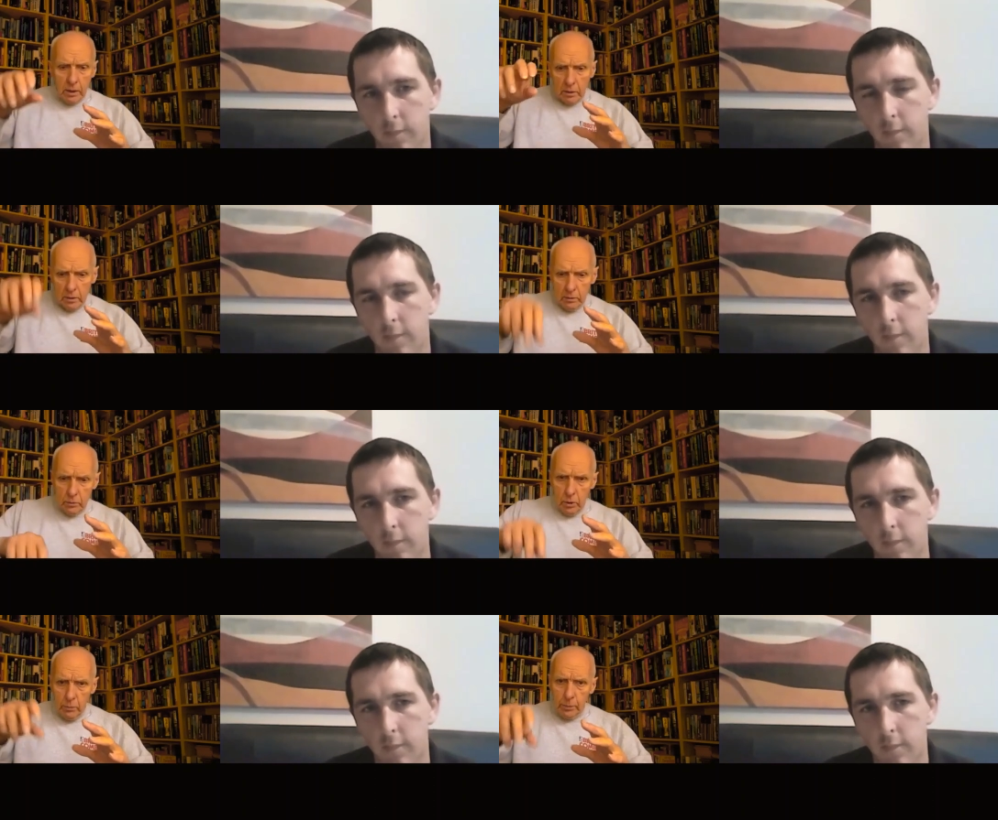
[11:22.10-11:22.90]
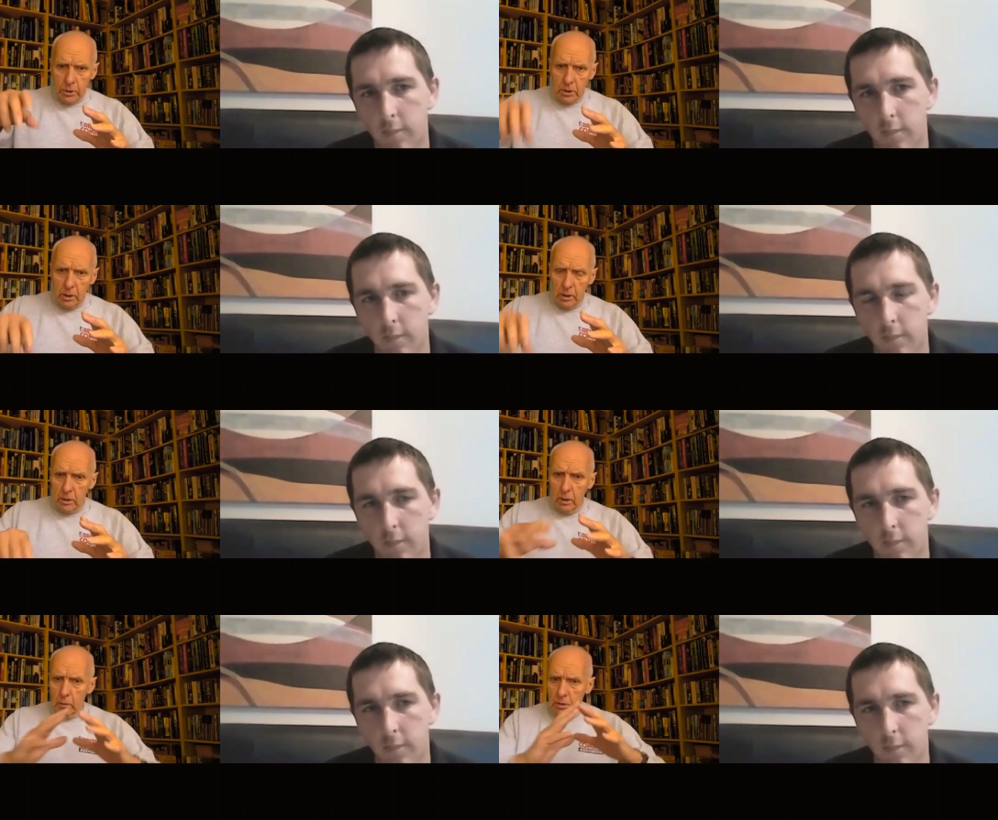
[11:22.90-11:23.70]
Speaker 1: I do Cooper's color
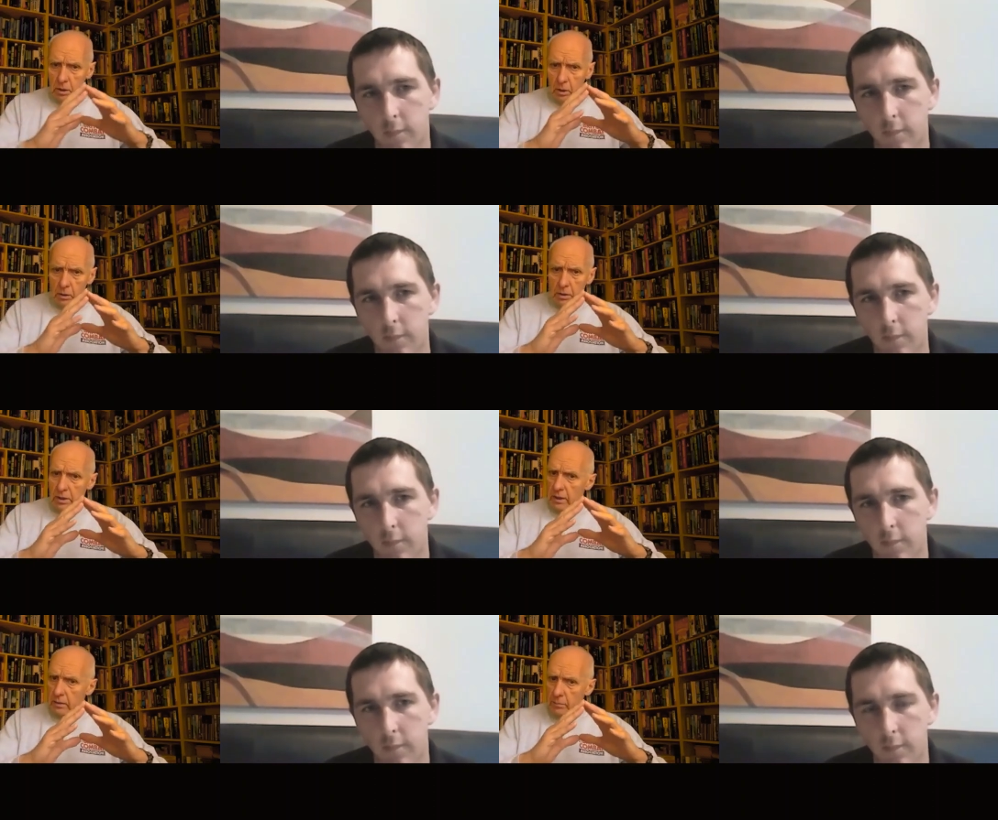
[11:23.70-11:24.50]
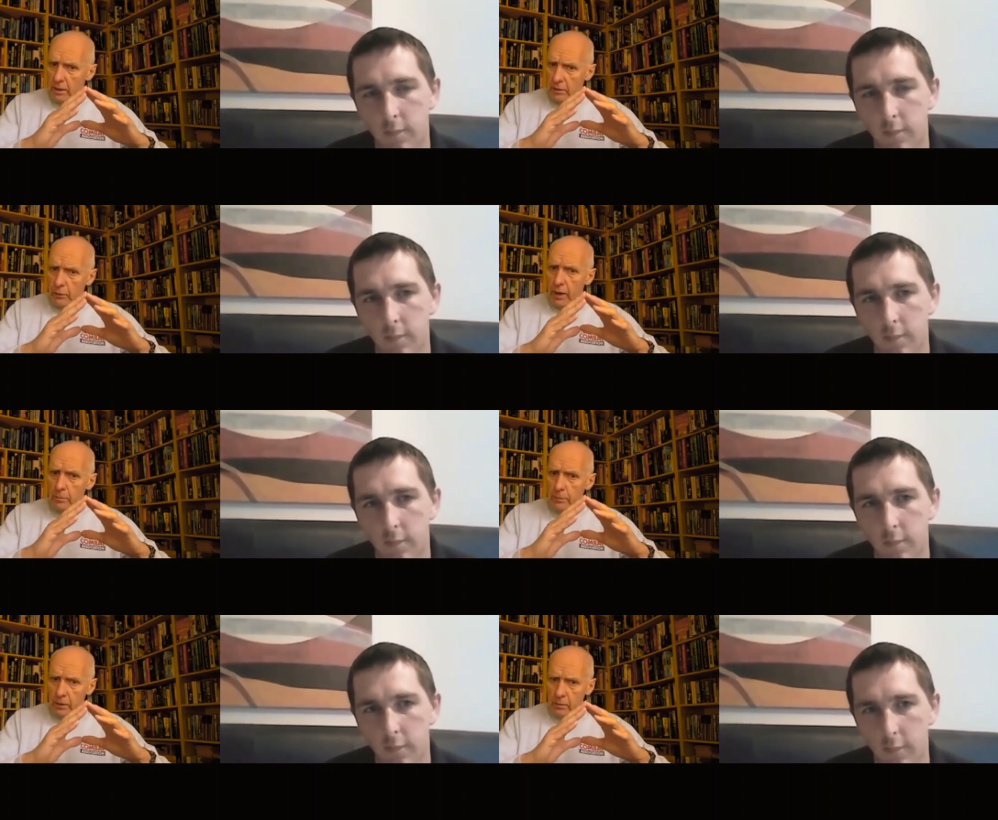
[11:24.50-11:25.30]
codes alongside my threat
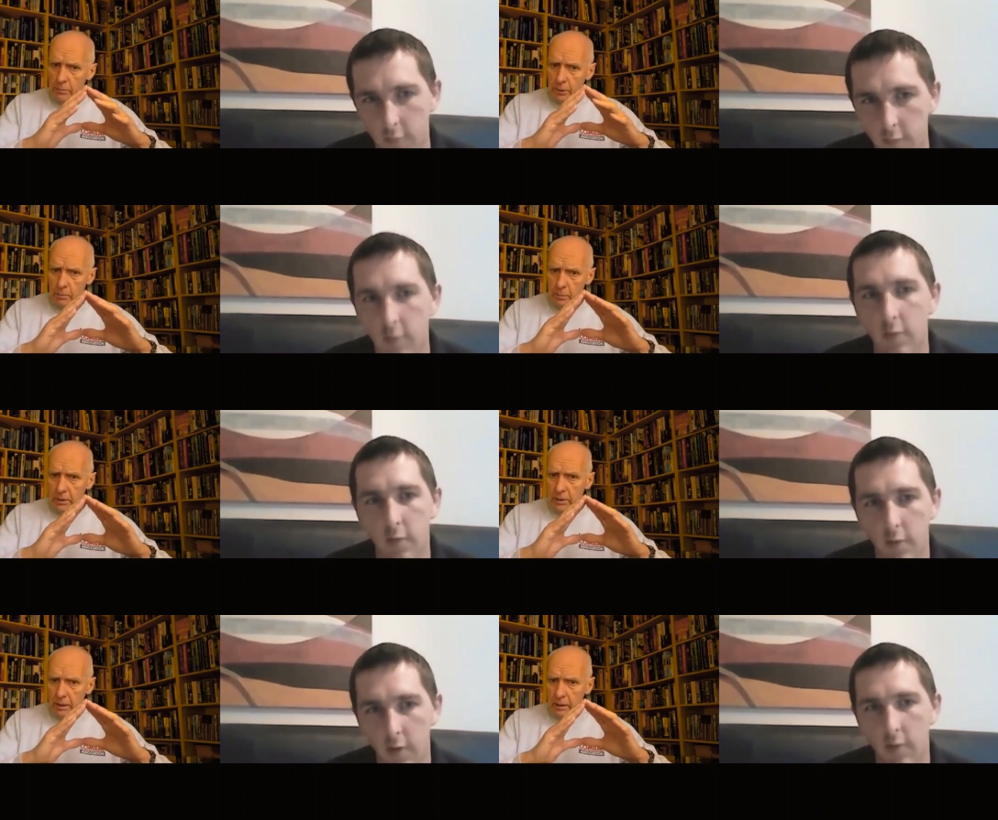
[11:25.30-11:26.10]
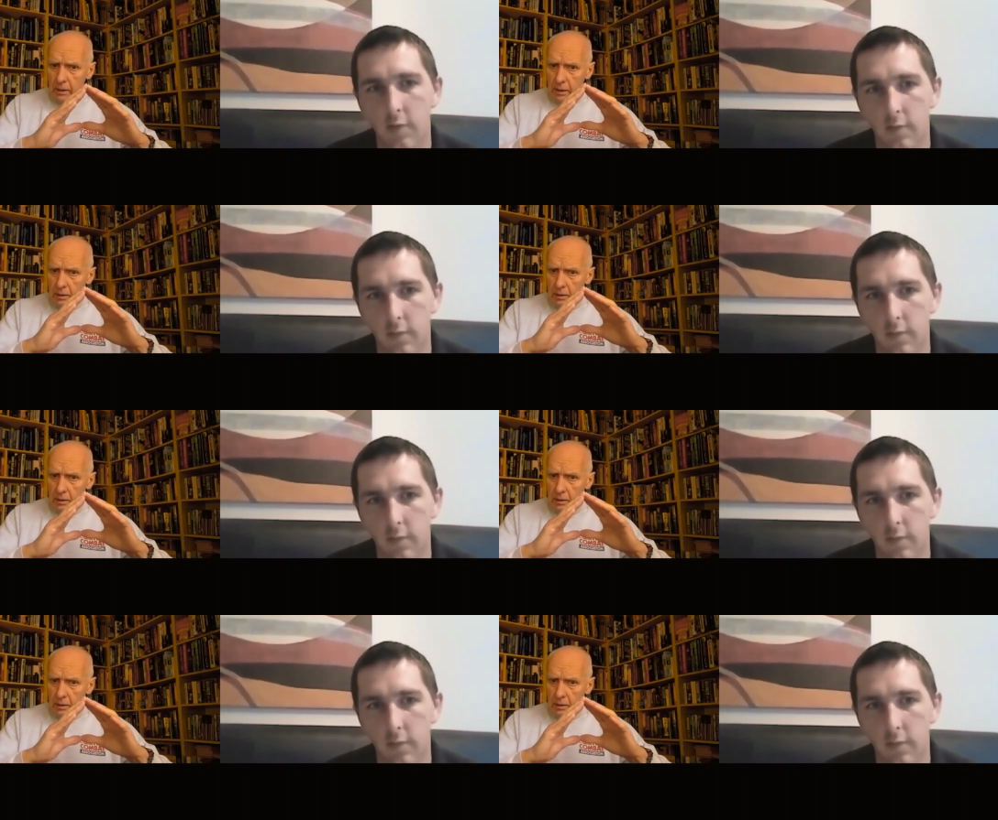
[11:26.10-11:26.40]
pyramid. Uh, yeah.